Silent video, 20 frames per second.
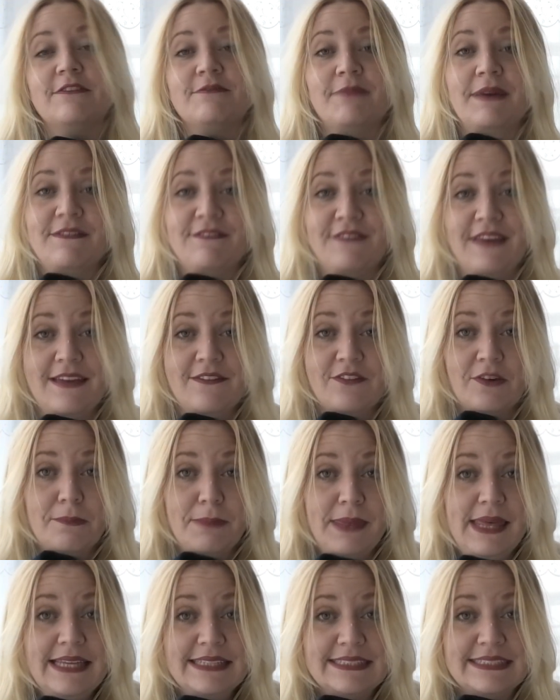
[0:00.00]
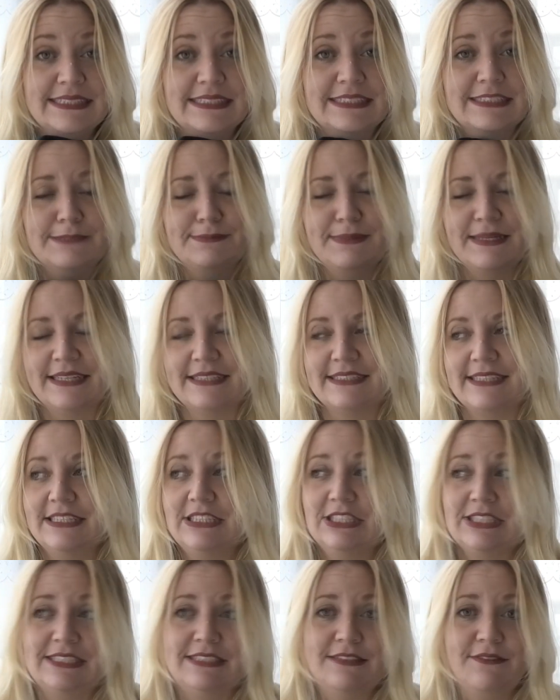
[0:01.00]
of my favorite pieces because I
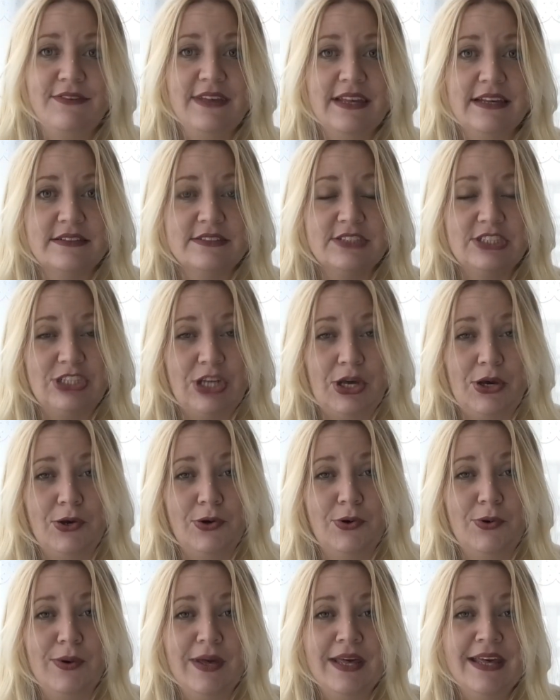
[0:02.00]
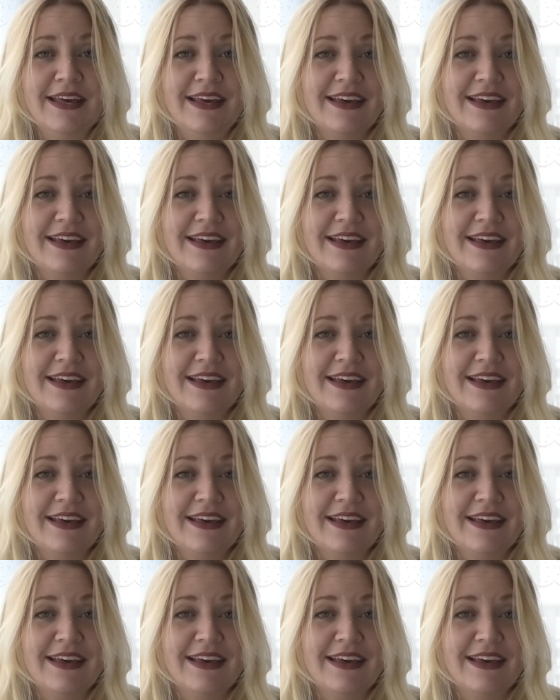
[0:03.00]
just feel so